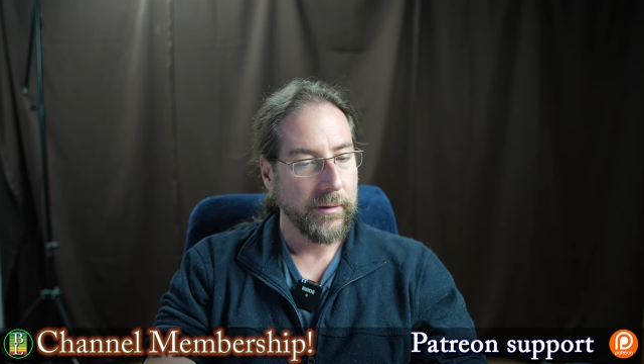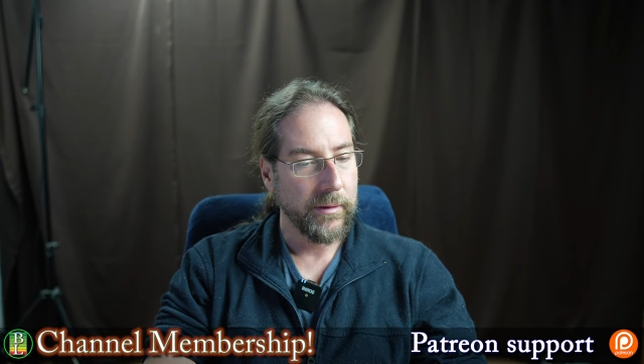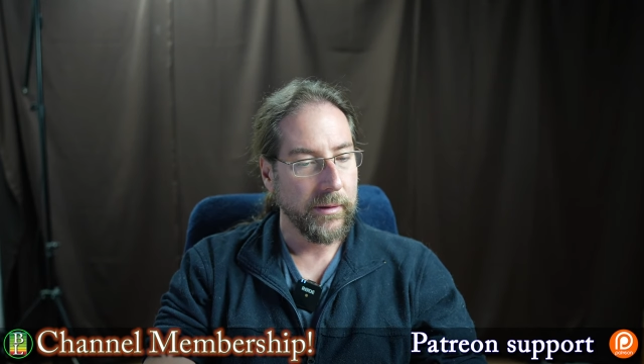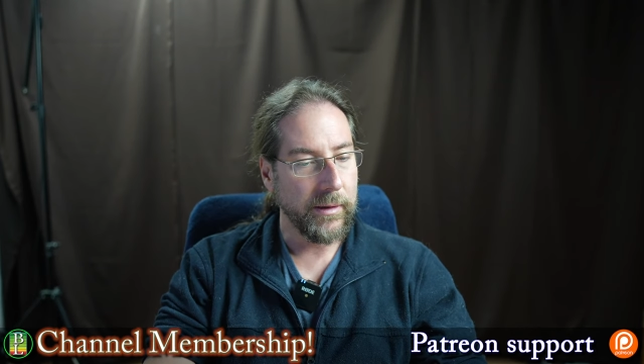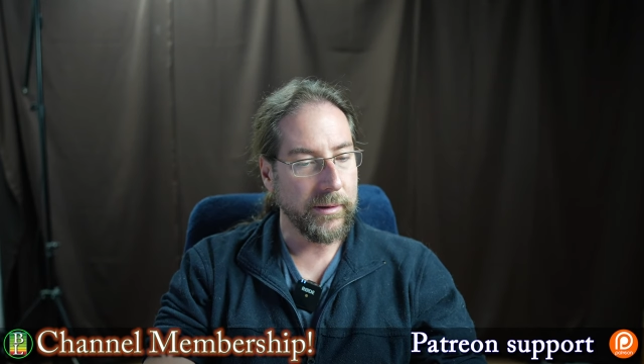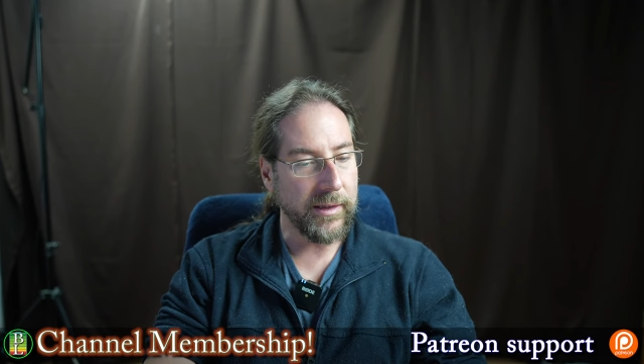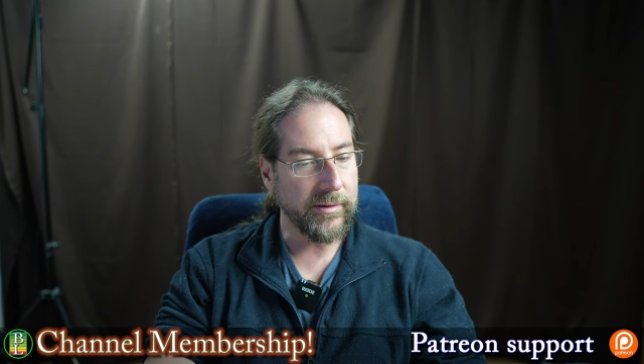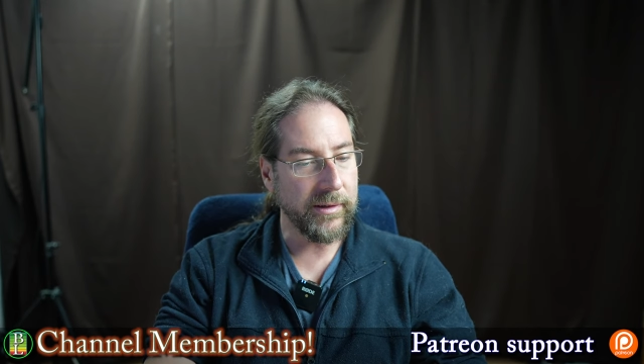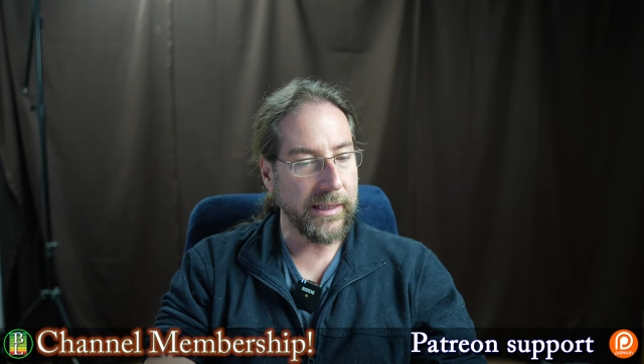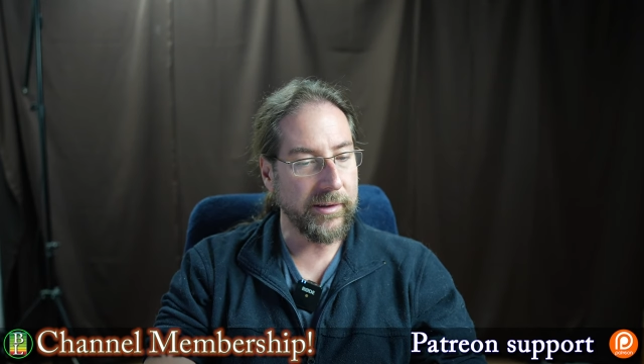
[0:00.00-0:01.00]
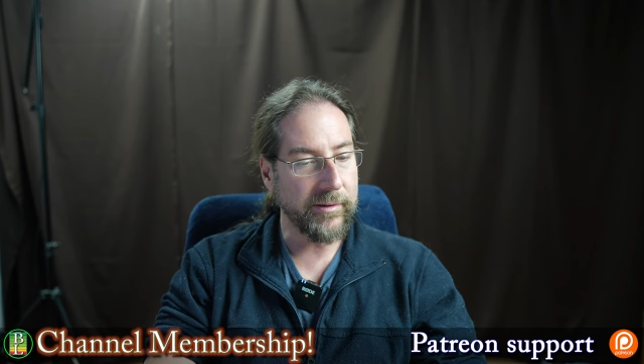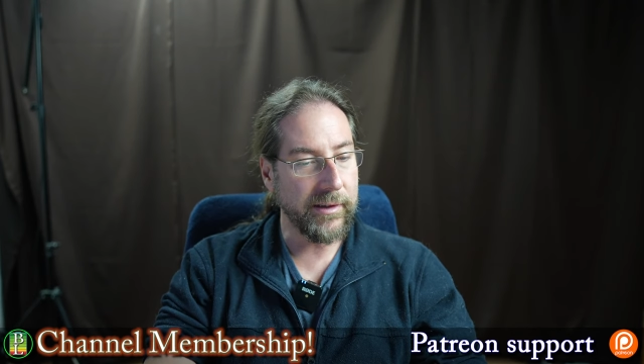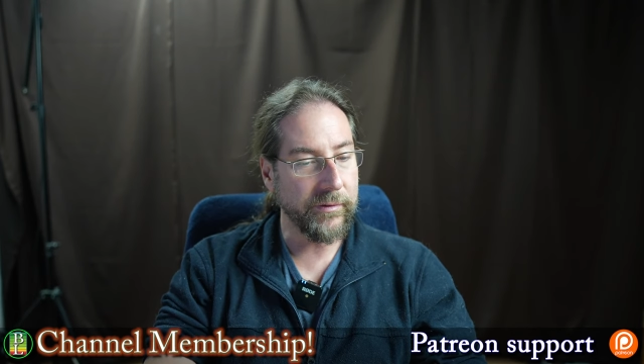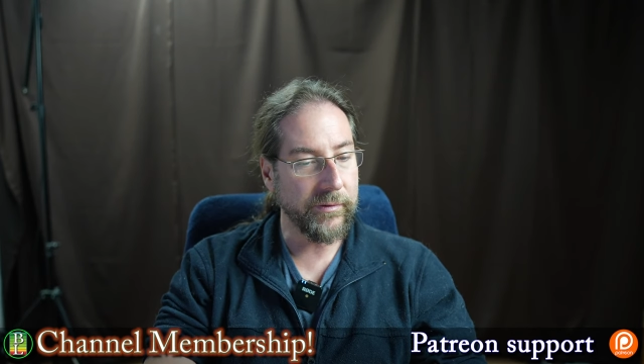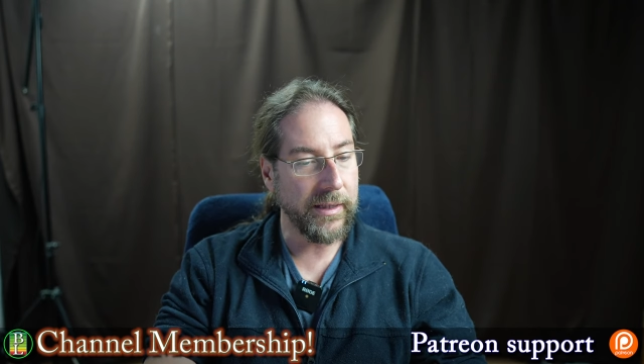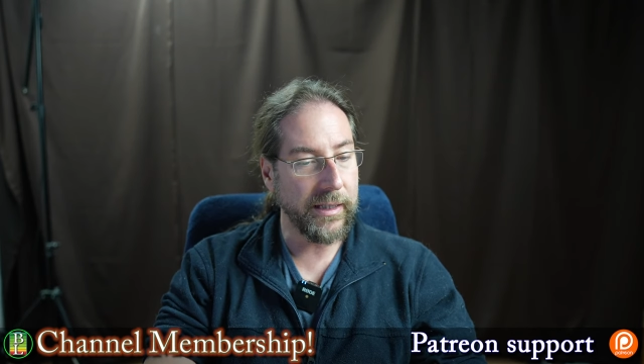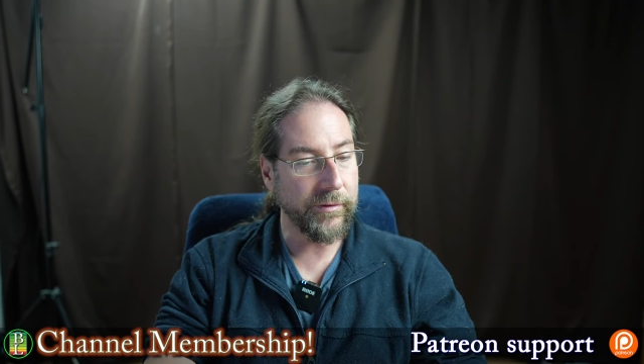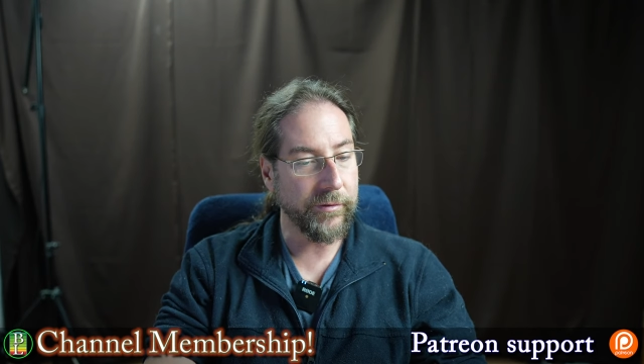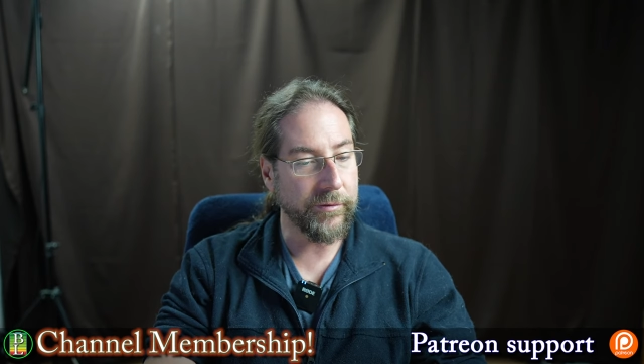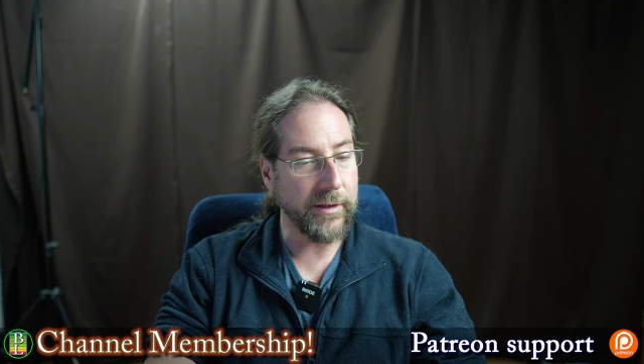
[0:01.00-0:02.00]
Does ID7
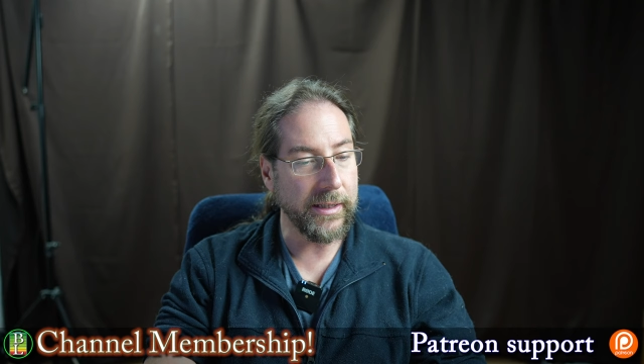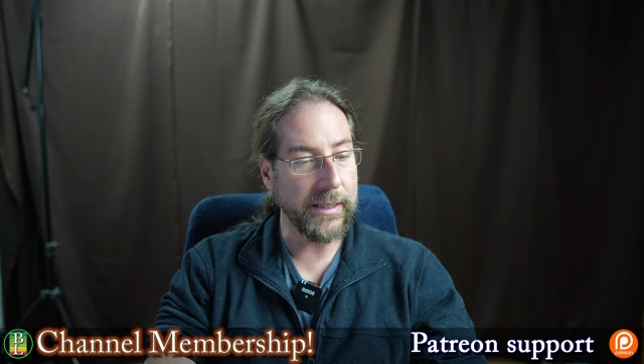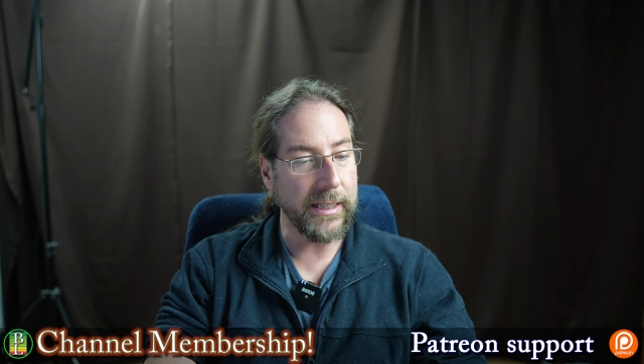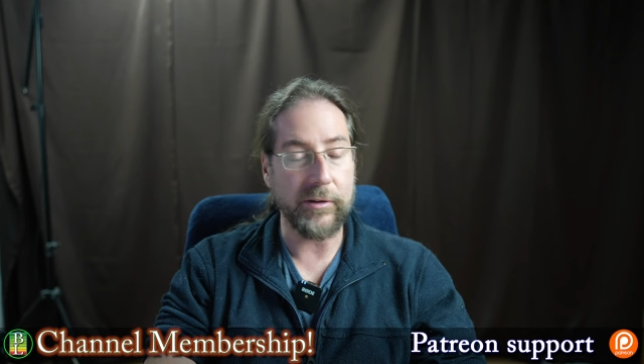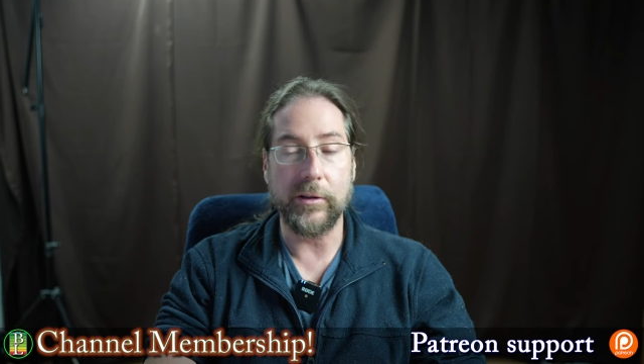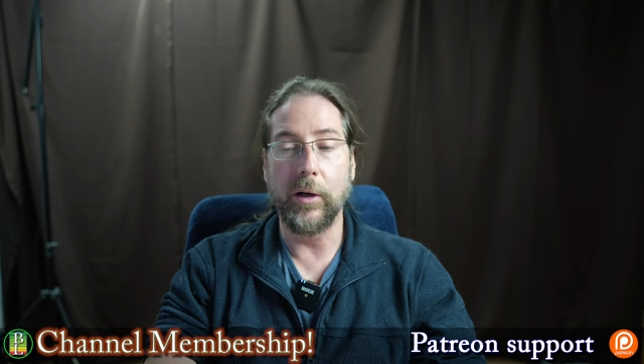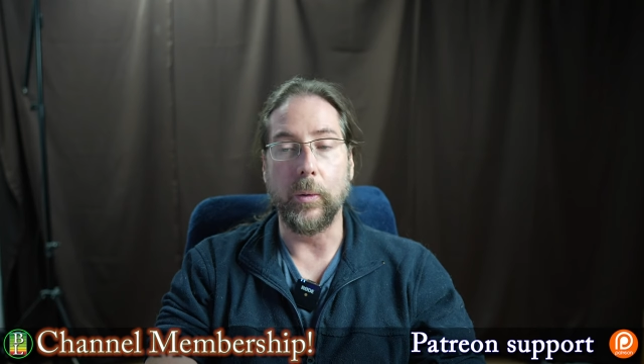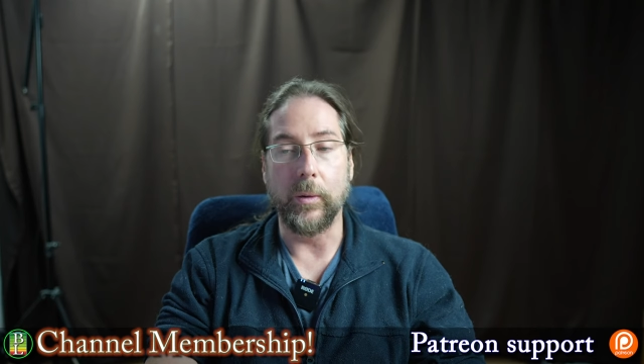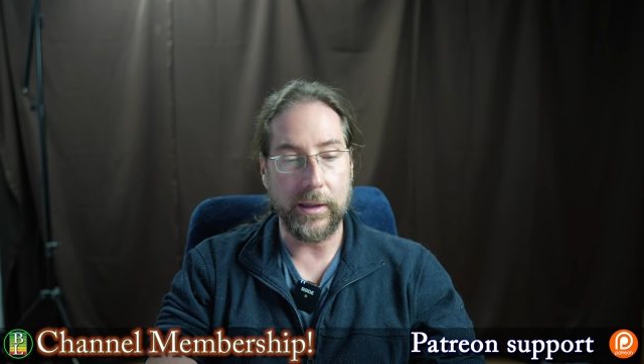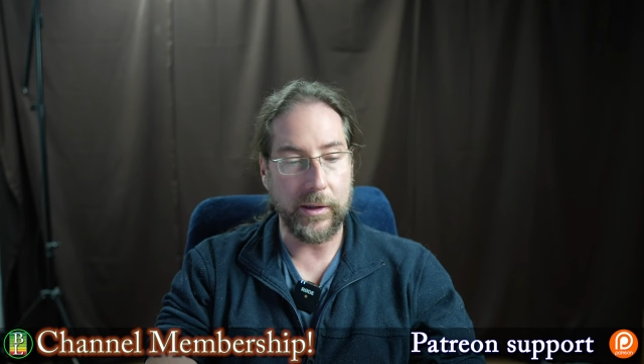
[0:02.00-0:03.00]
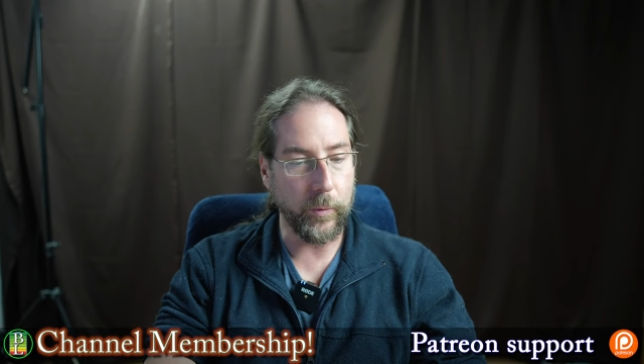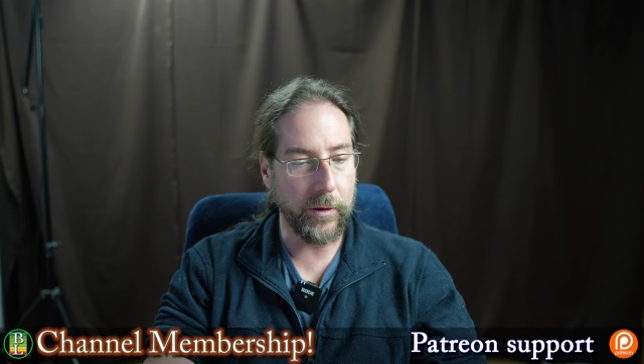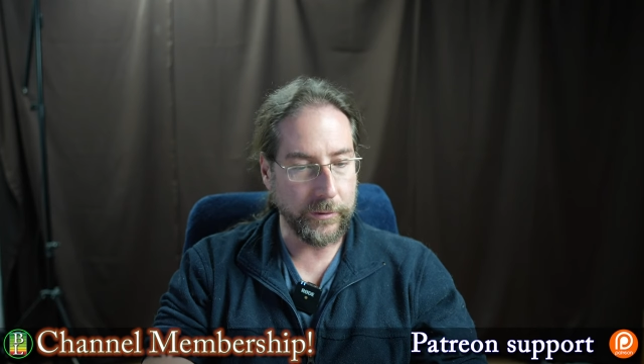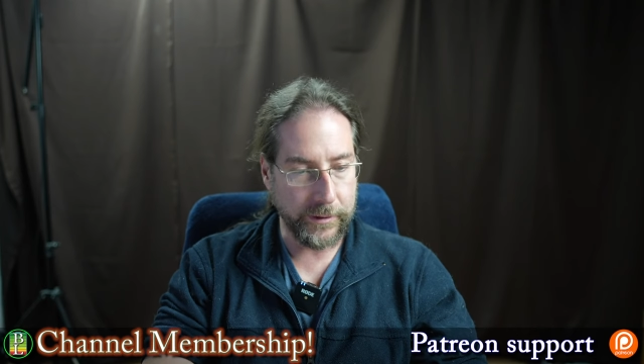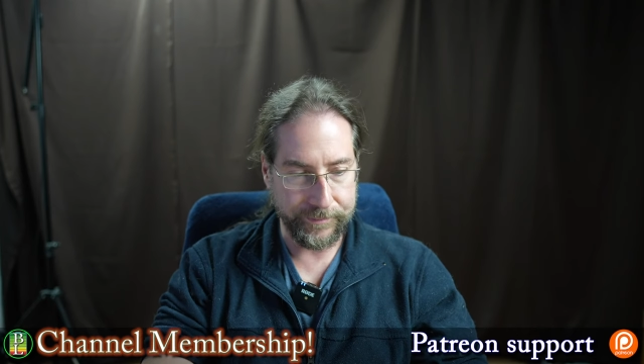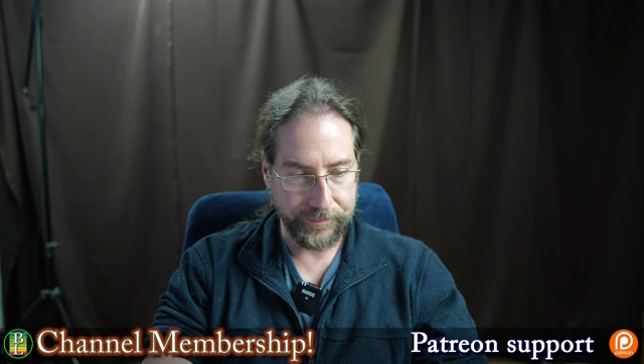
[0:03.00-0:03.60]
have a frunk yet? No, it won't.